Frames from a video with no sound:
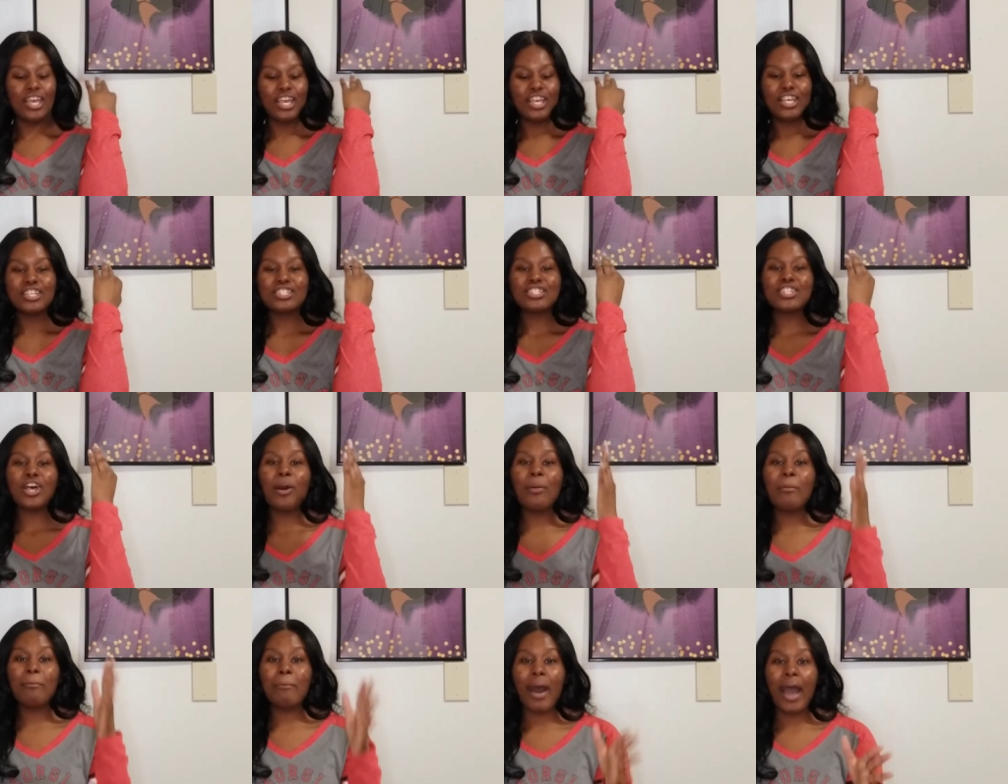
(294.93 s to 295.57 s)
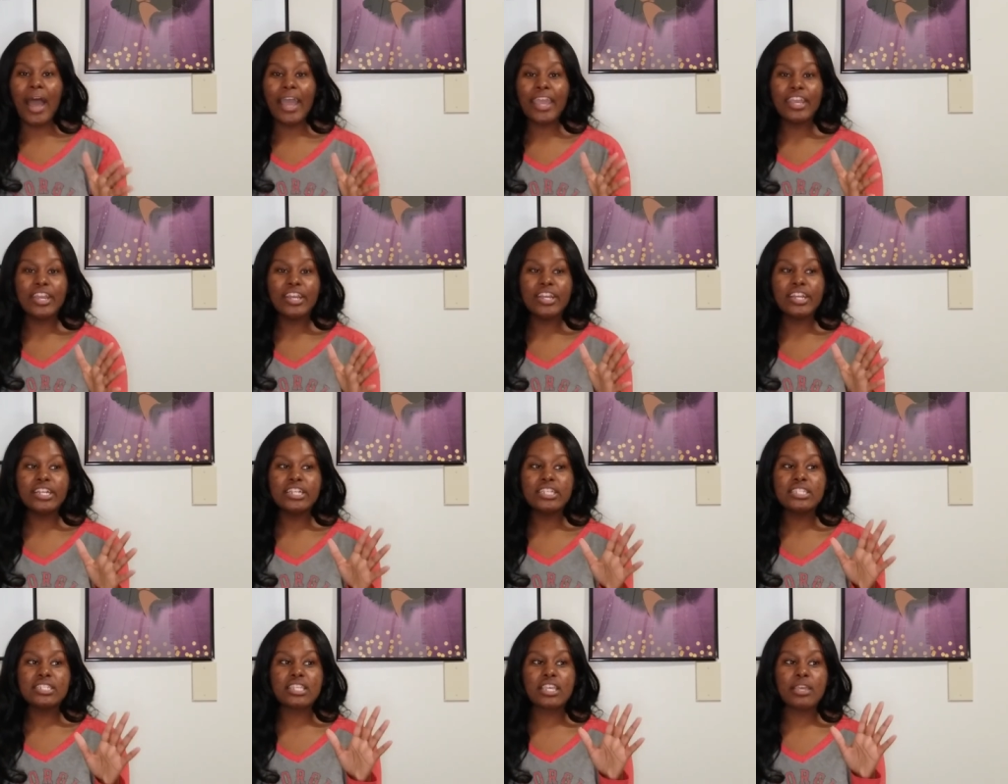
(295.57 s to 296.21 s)
So
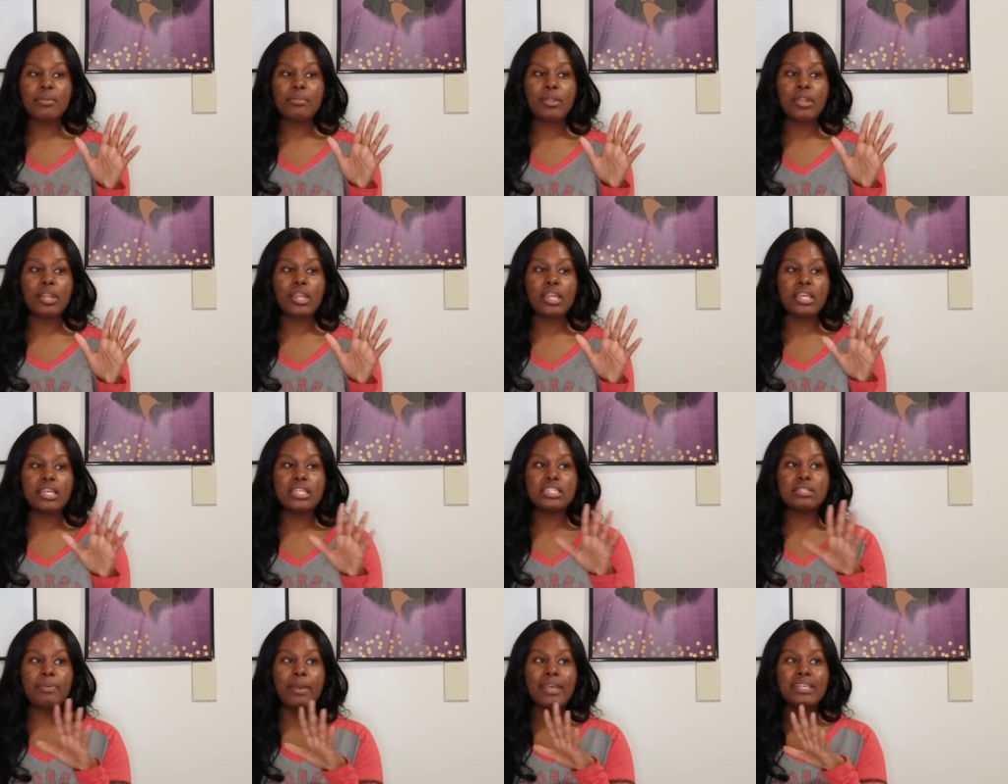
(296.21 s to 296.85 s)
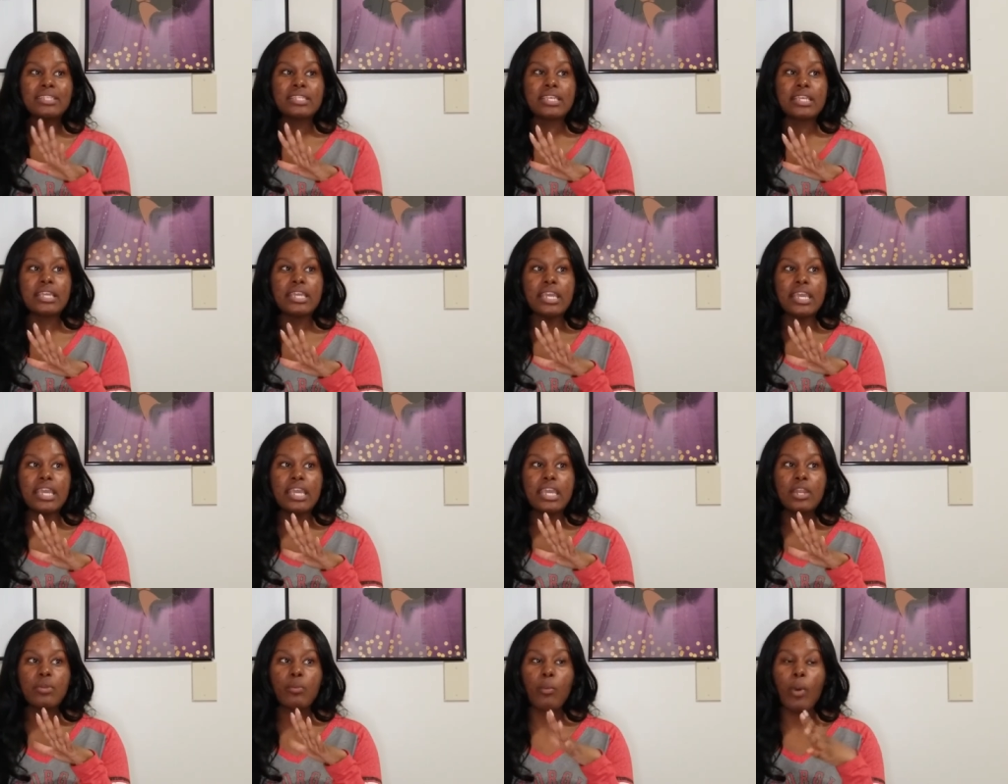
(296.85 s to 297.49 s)
Myers community is basically
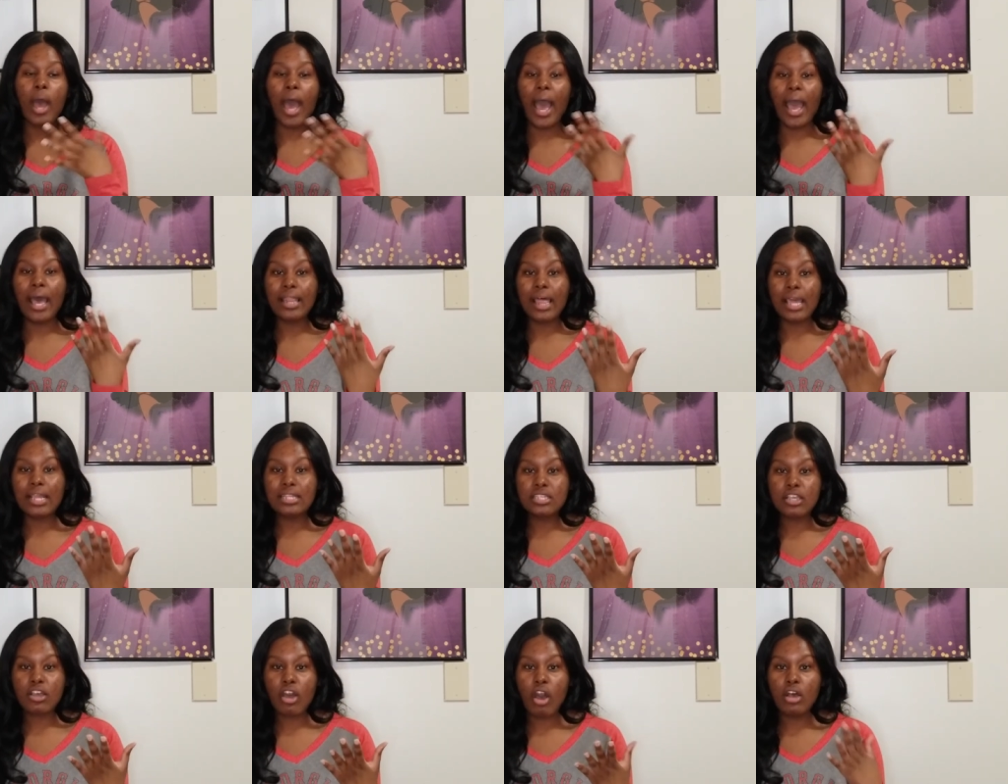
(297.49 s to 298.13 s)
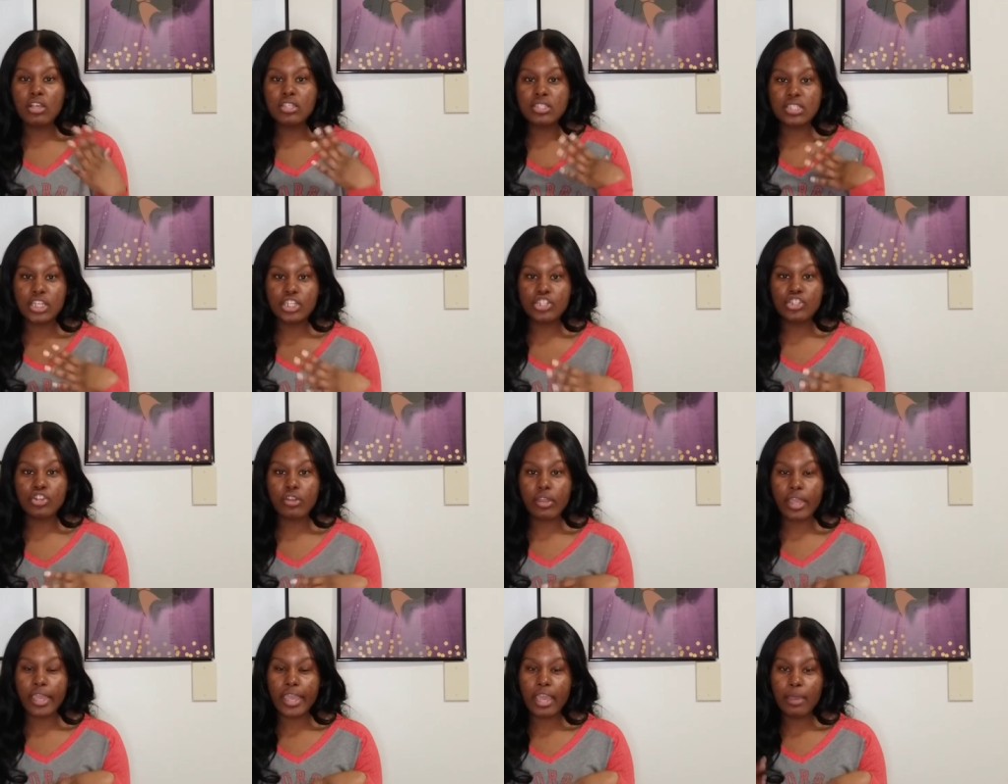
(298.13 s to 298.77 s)
in what I like to call
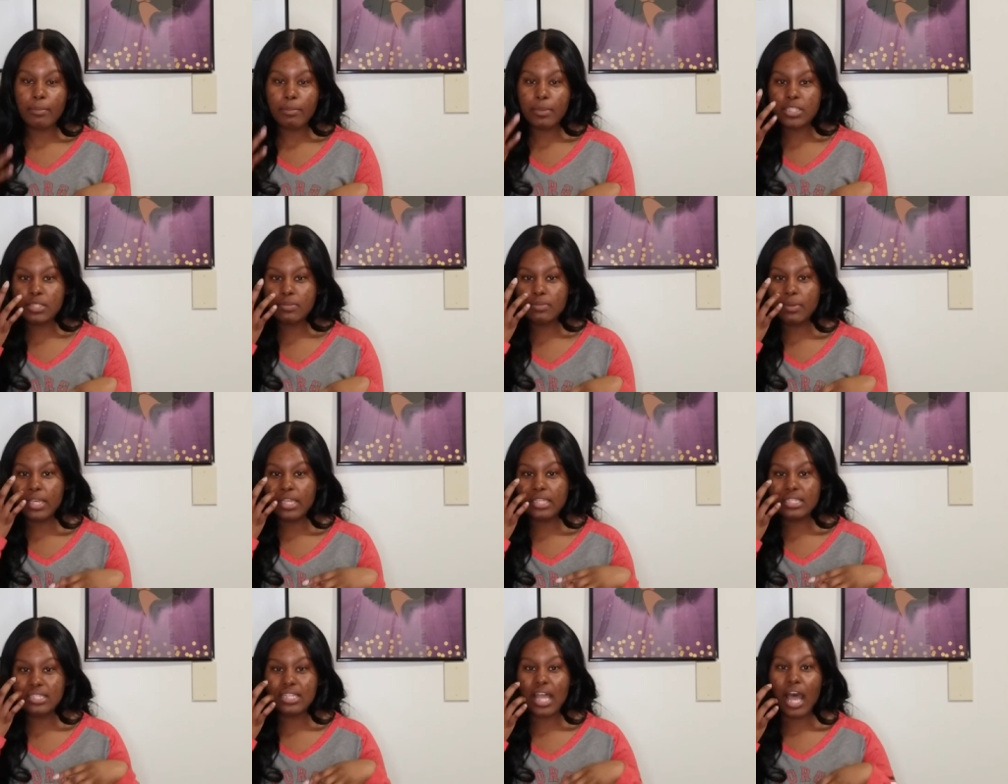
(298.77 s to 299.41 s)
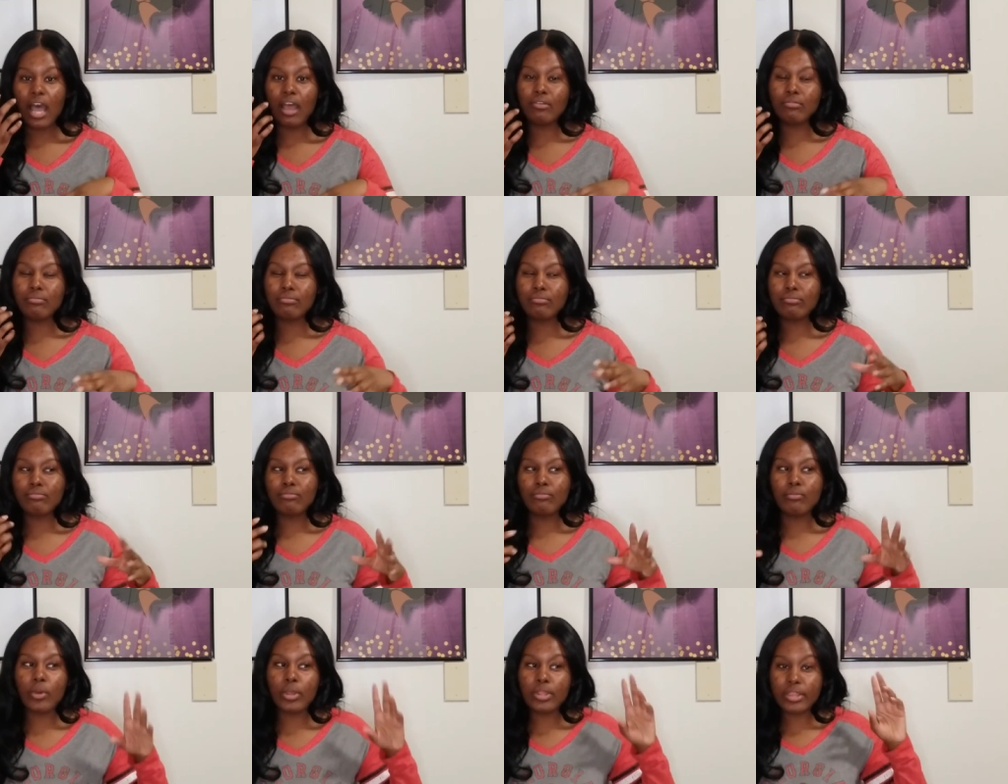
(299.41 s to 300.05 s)
Central Campus, but it's not
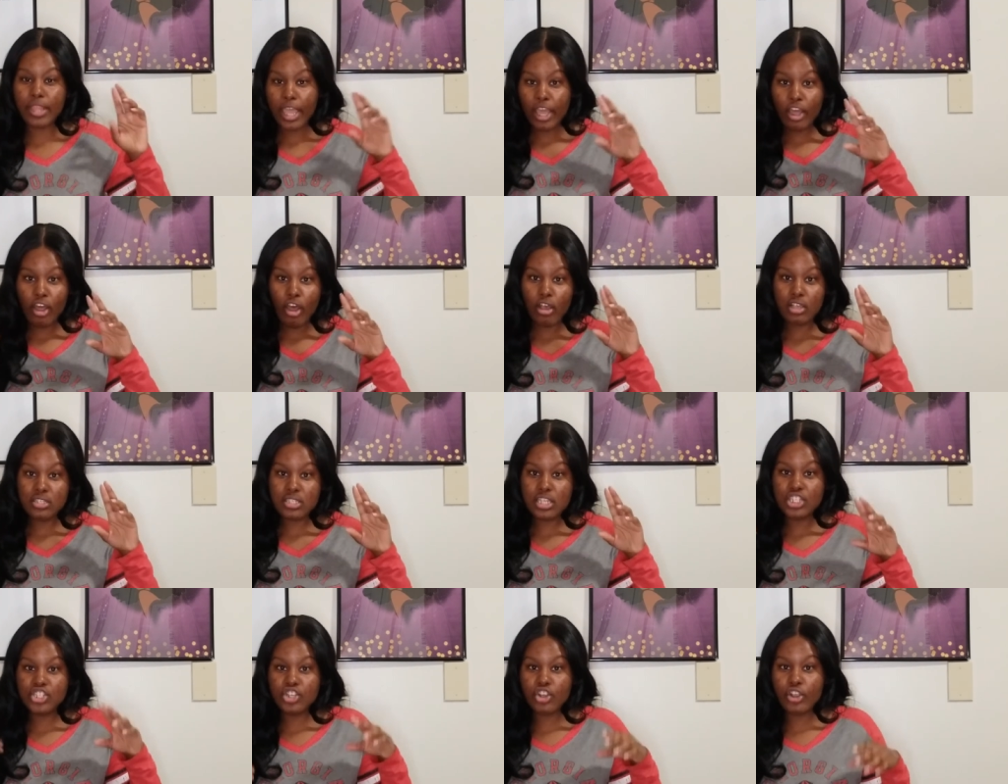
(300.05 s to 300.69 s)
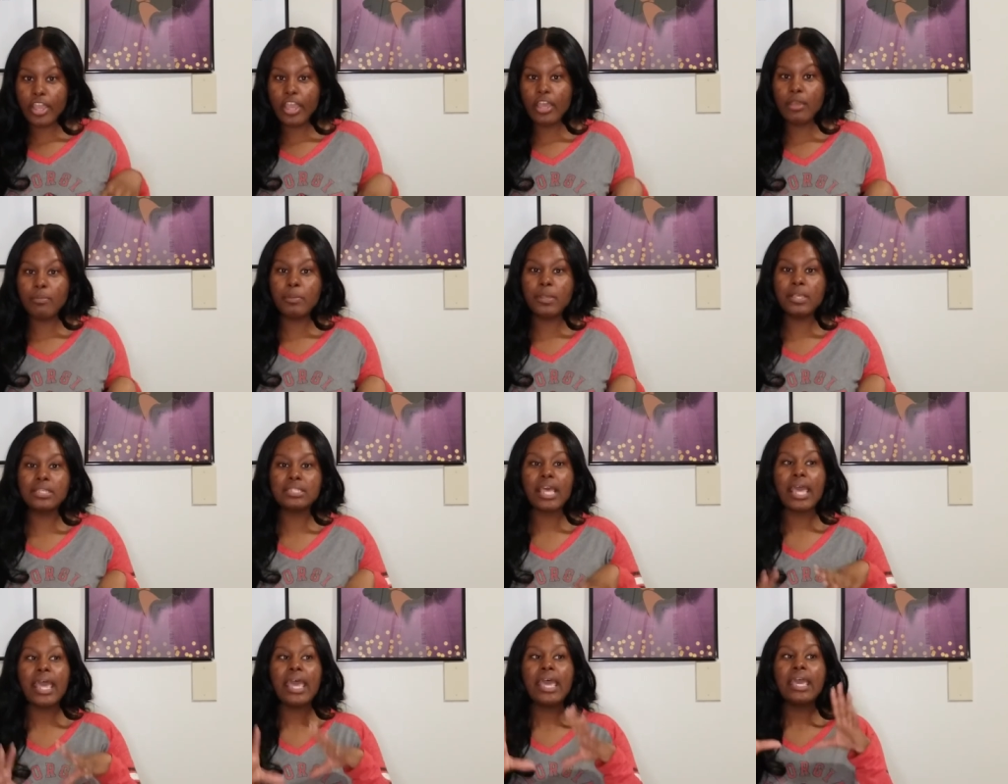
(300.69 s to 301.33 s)
what they call Central
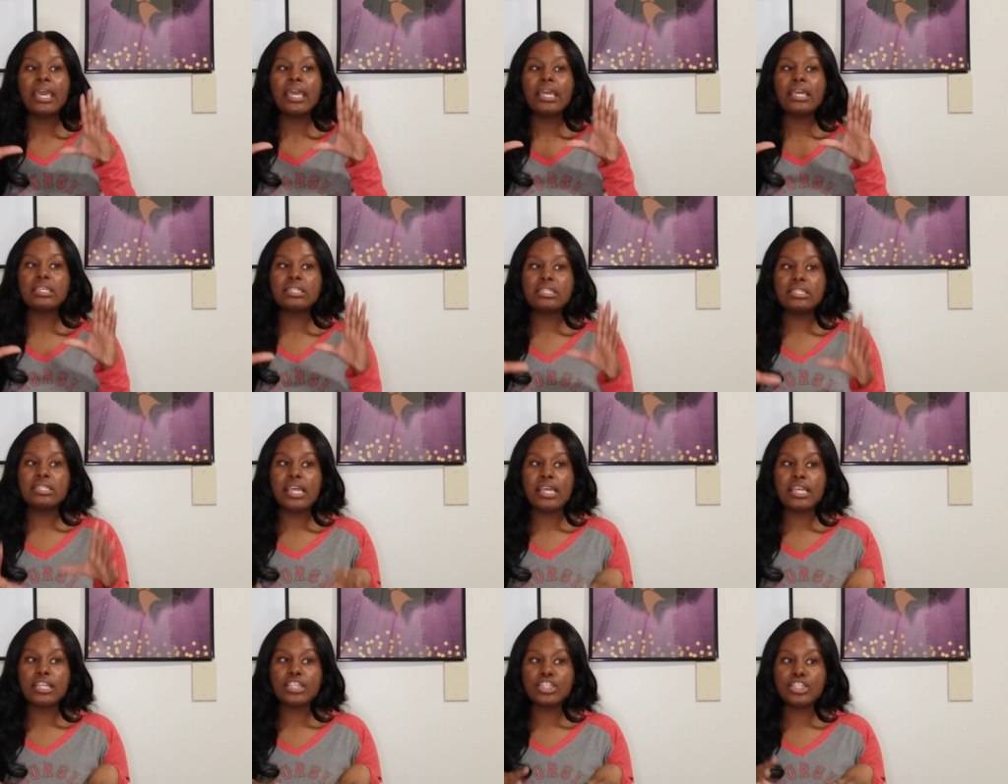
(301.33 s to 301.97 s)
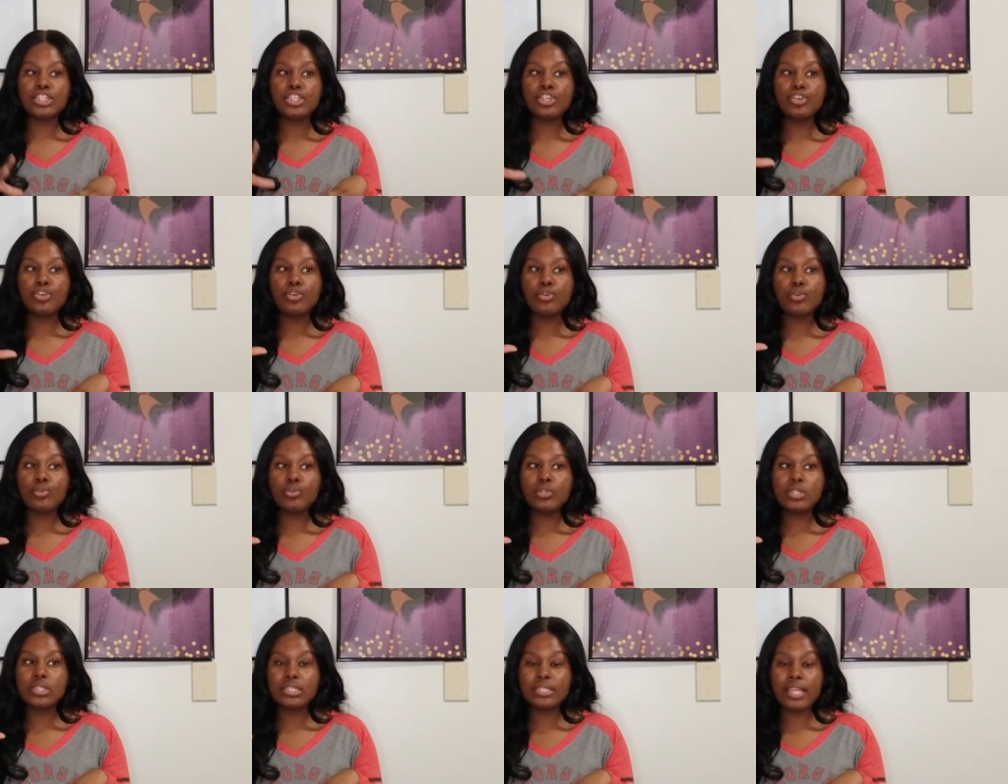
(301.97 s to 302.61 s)
Campus. It's next to
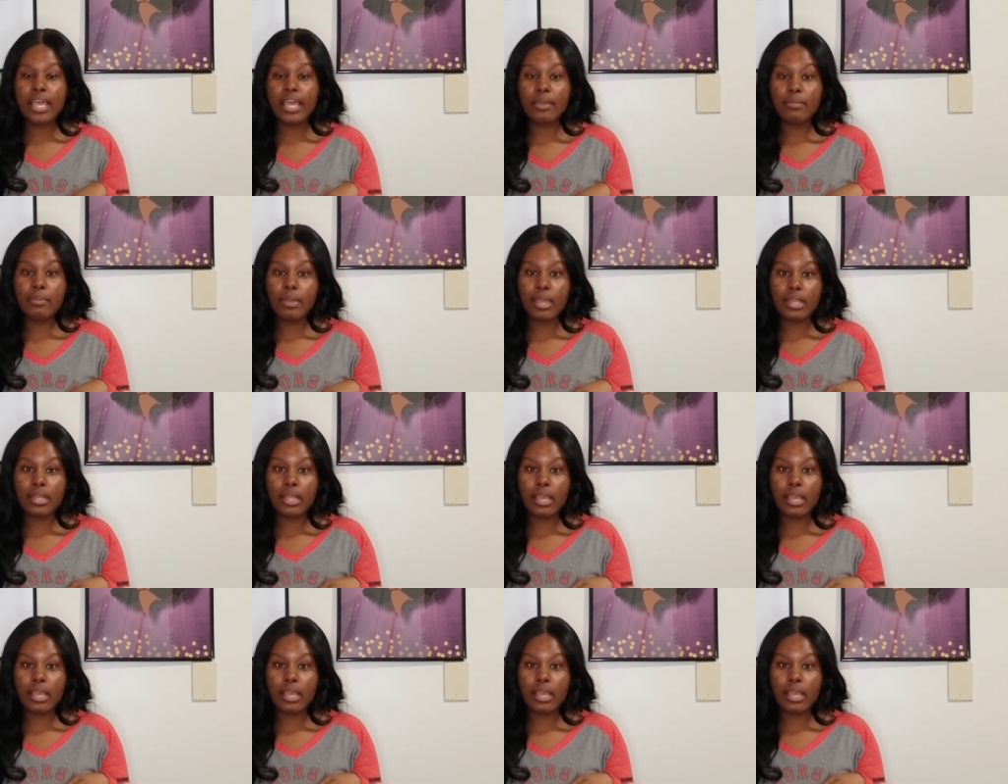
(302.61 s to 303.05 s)
Stegeman